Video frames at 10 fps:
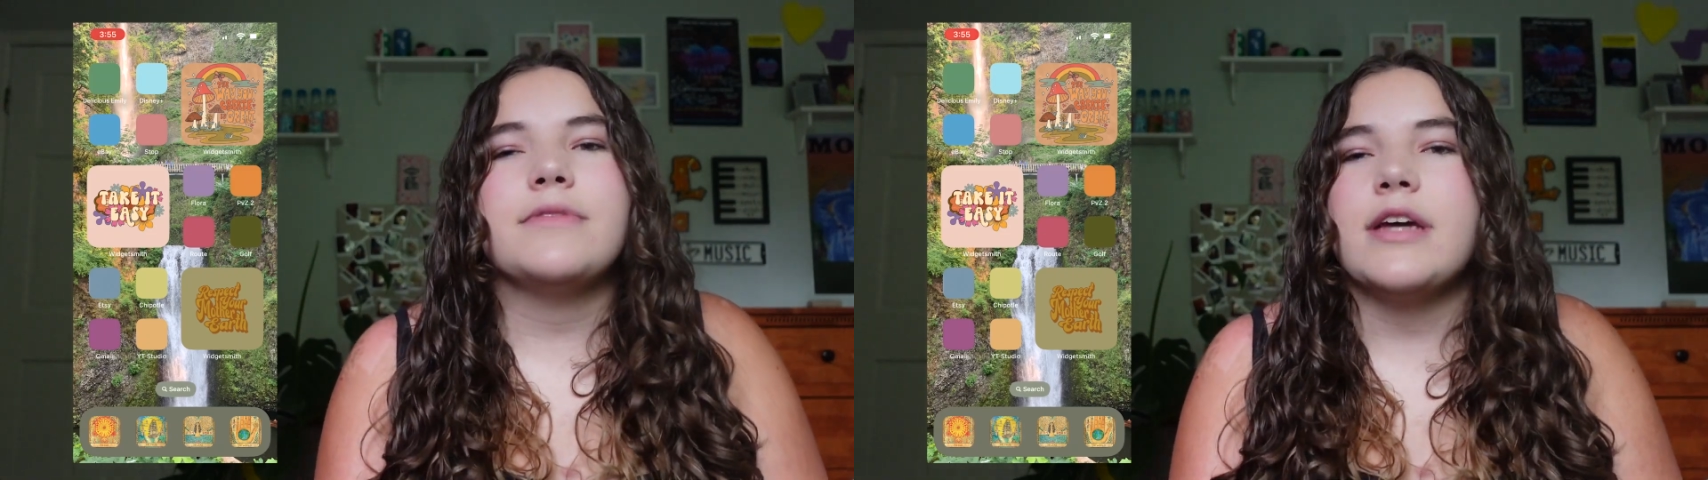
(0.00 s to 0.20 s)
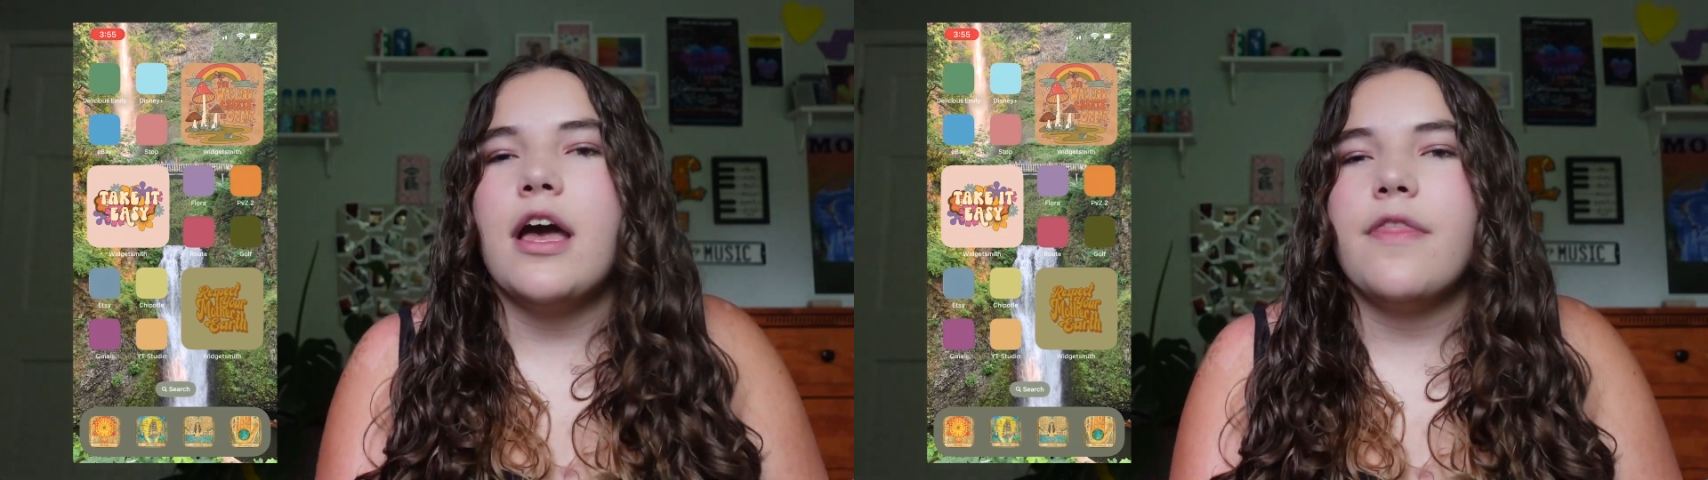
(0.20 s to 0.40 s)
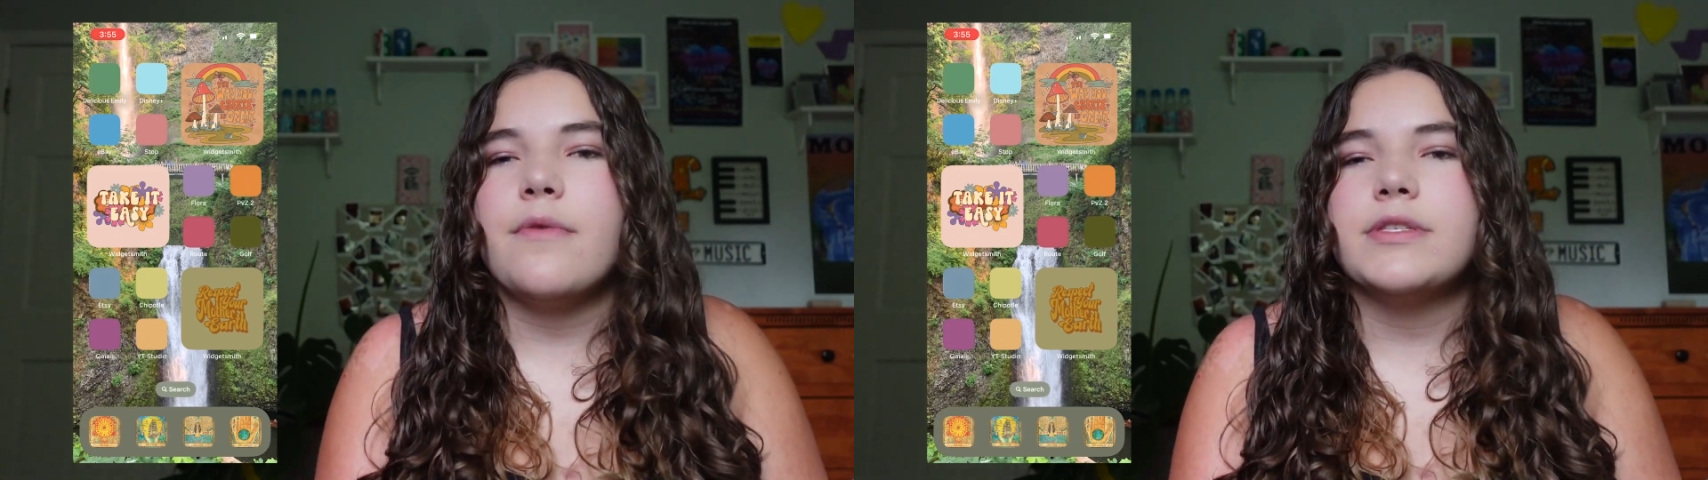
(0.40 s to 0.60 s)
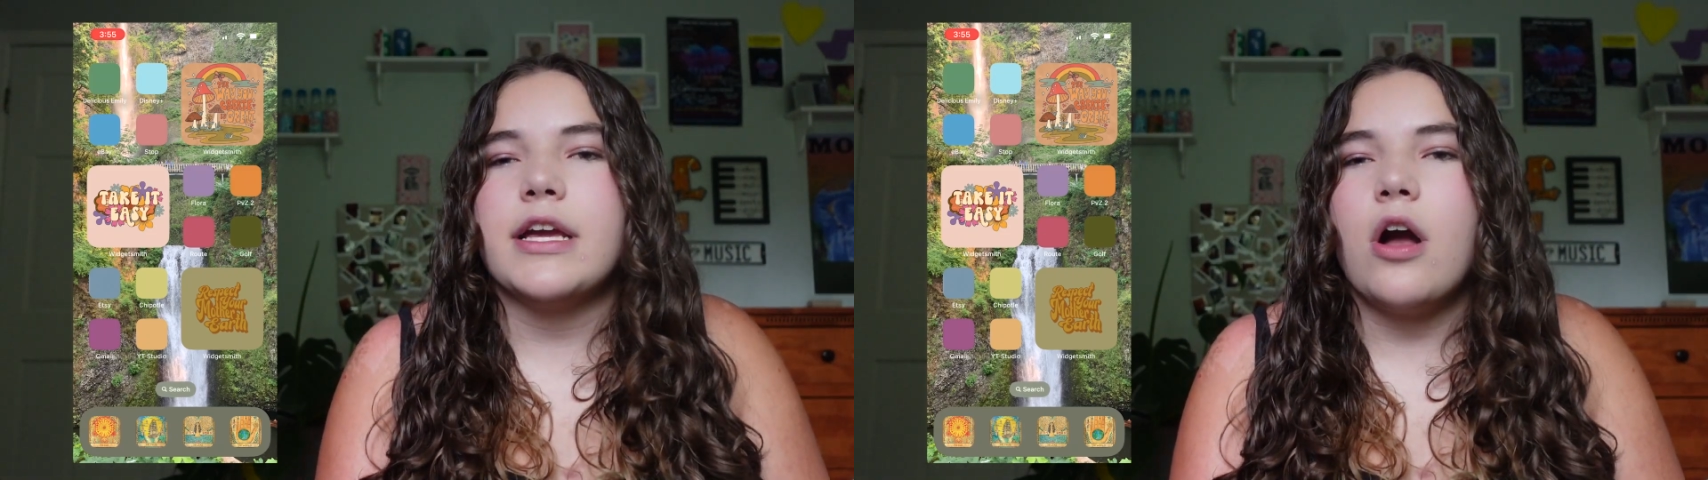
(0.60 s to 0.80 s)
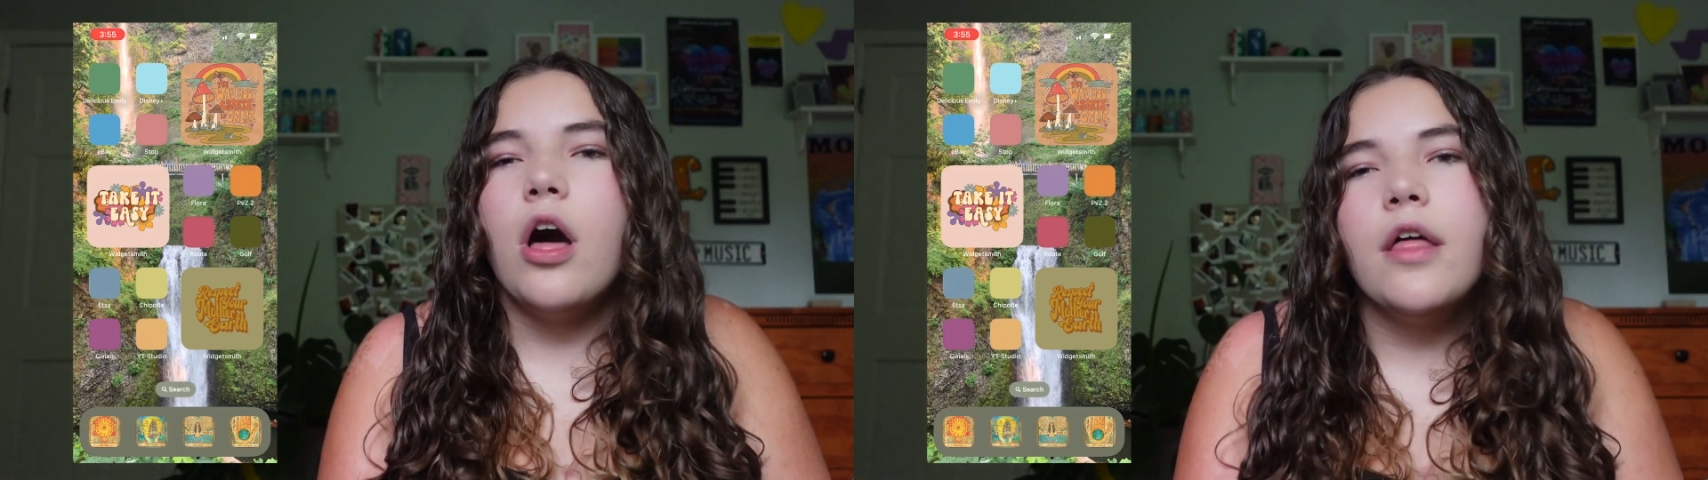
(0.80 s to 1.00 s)
style that was
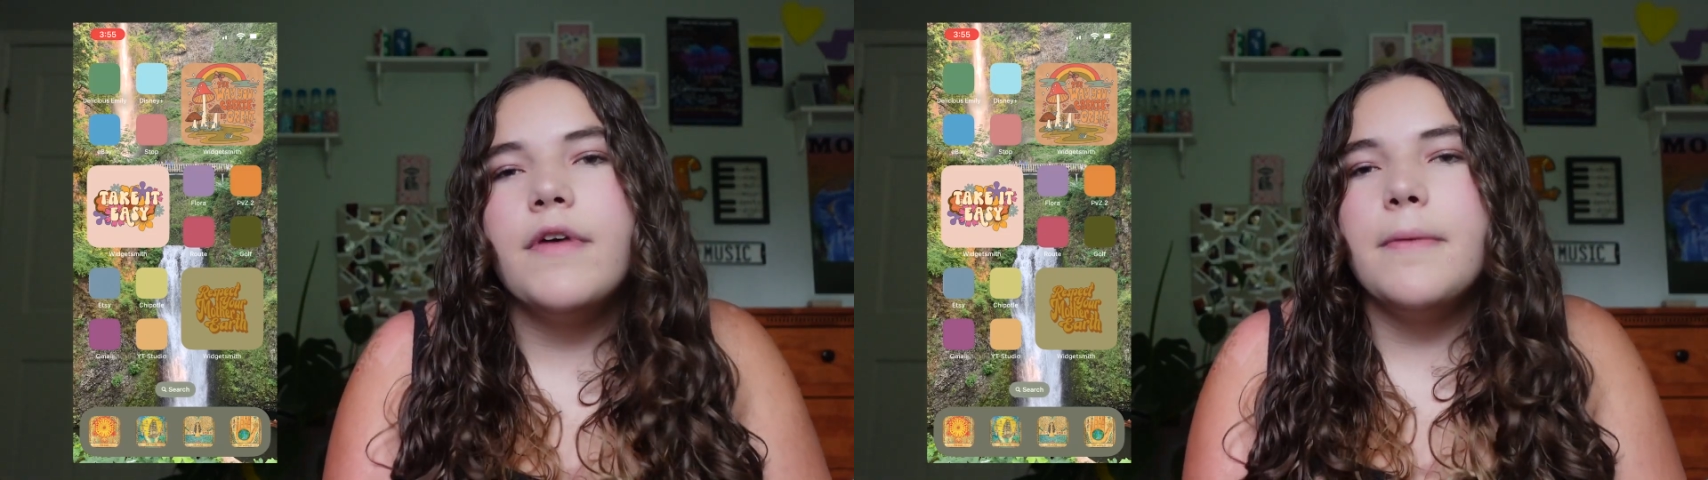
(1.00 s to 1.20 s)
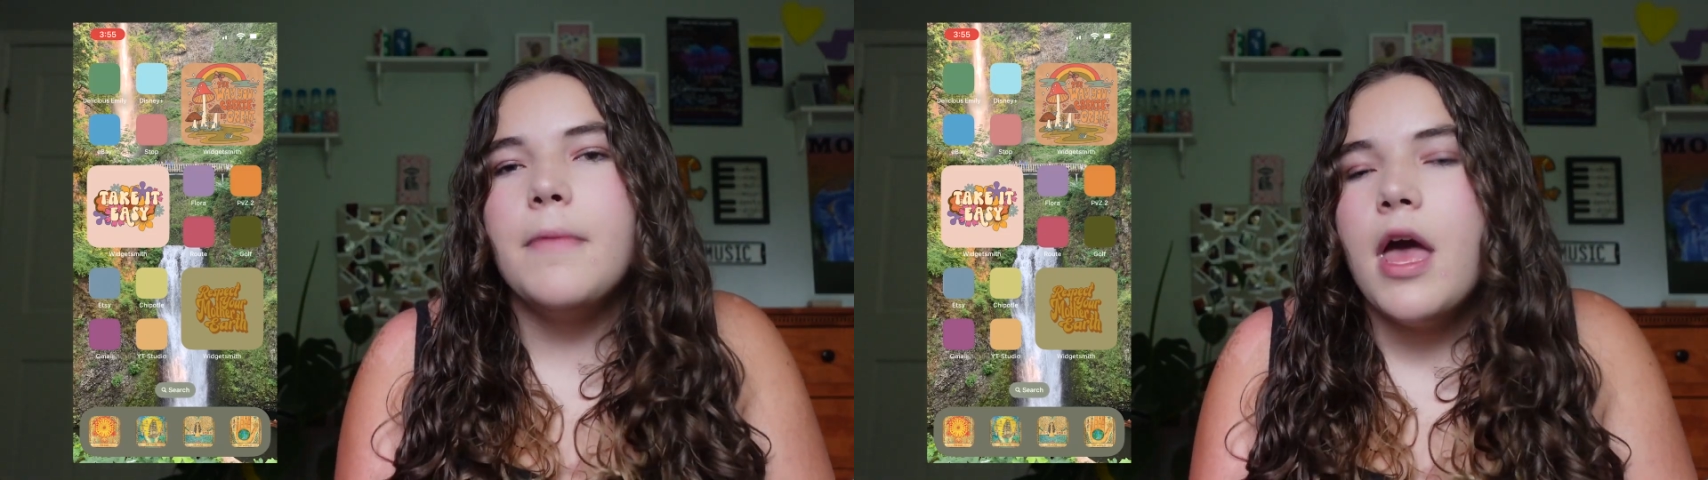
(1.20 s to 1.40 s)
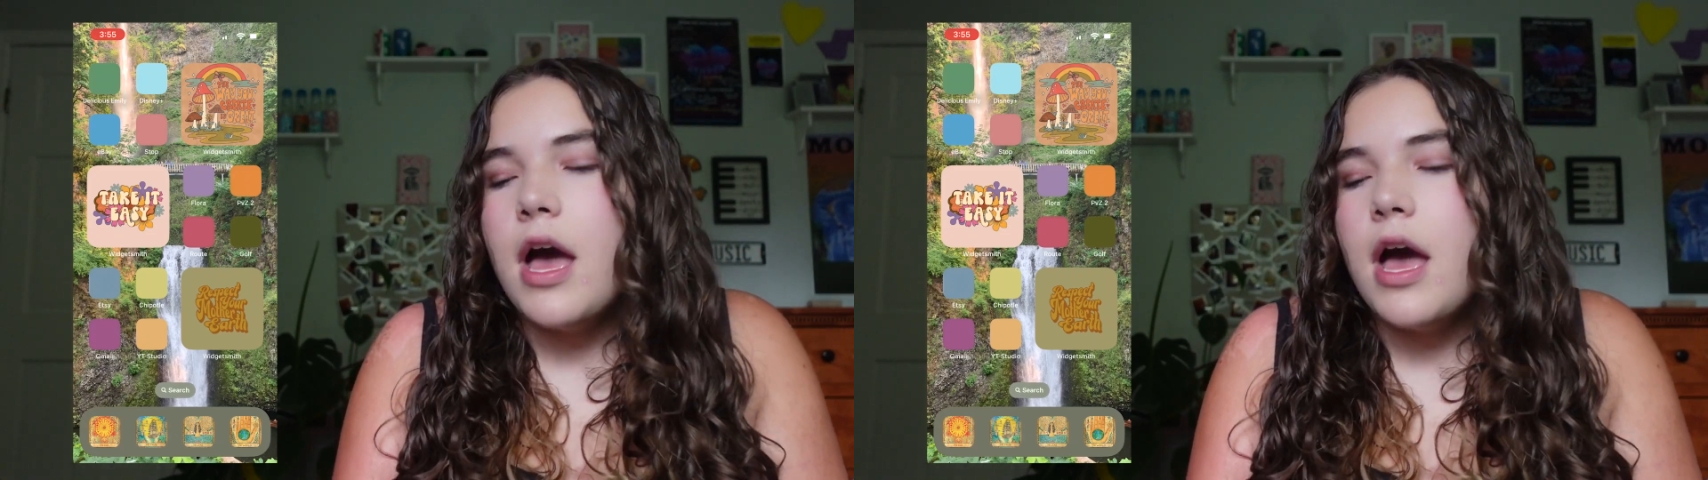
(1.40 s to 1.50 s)
like all of them